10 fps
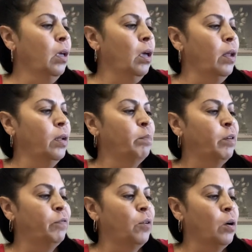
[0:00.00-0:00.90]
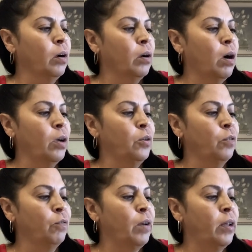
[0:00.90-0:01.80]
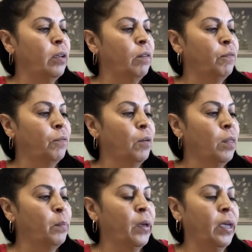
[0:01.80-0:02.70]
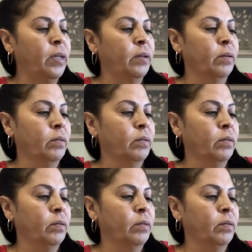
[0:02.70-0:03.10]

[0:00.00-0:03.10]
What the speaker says: And number 4, are you ready for the pain?